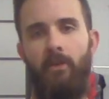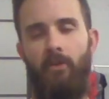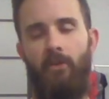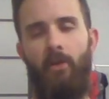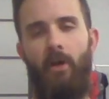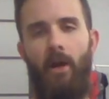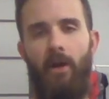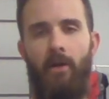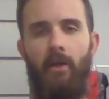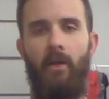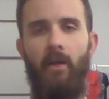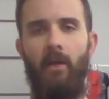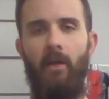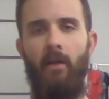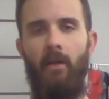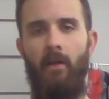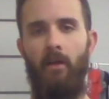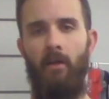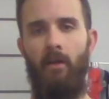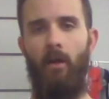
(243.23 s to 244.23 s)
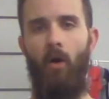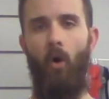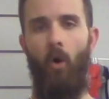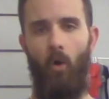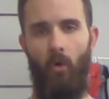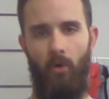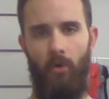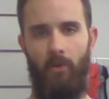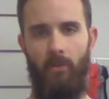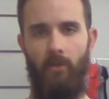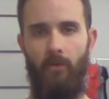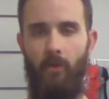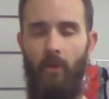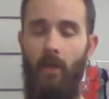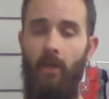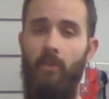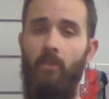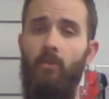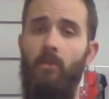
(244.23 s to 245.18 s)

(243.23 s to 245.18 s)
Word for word: your arc hold, okay?